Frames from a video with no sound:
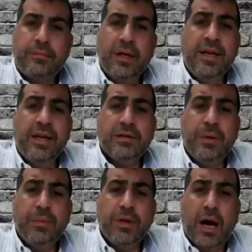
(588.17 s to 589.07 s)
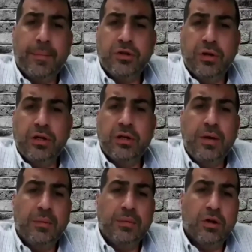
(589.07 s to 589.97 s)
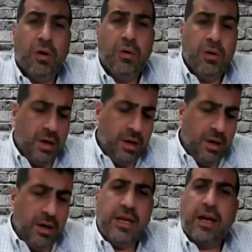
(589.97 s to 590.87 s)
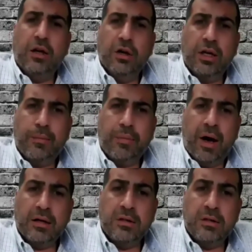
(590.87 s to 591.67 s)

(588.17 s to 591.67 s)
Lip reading: And it gives people the opportunity to be able to go take a look at the products.